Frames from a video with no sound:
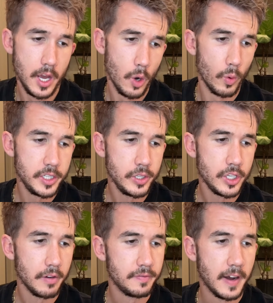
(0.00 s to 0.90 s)
Once you
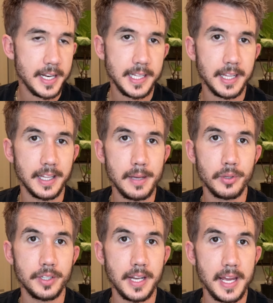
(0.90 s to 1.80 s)
start finding the
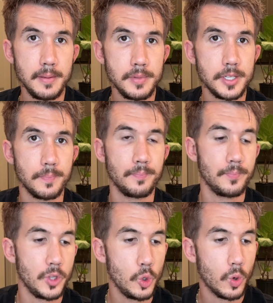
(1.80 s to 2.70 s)
label names,
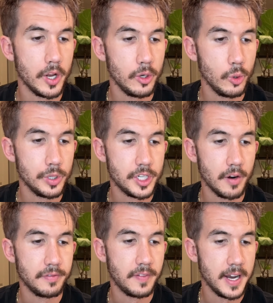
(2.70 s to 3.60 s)
you want to
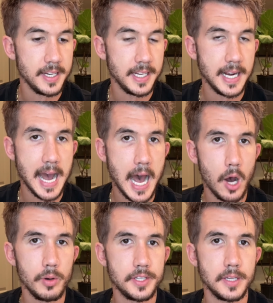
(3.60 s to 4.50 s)
start finding
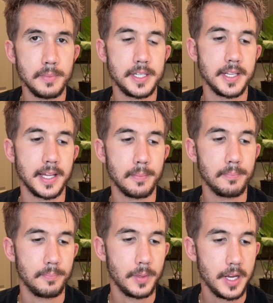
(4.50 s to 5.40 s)
how to submit to them.
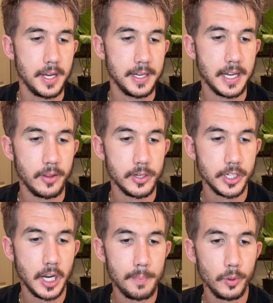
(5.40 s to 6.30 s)
Now there's a
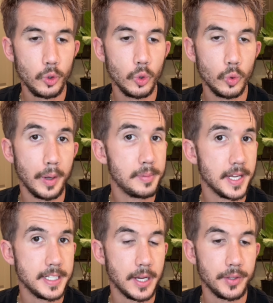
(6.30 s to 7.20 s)
couple cool
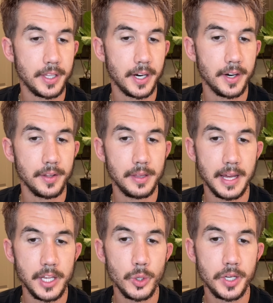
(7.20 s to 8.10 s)
websites out there
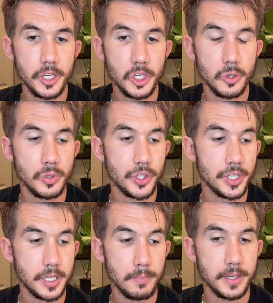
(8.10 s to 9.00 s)
that you can use to
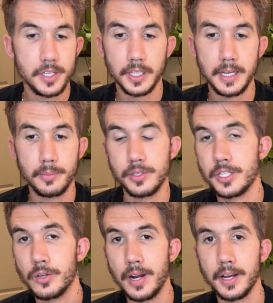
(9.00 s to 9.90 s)
submit to labels
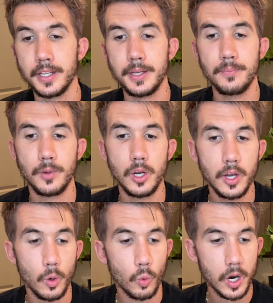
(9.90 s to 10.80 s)
directly.
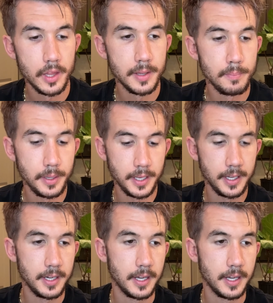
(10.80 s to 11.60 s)
One of them being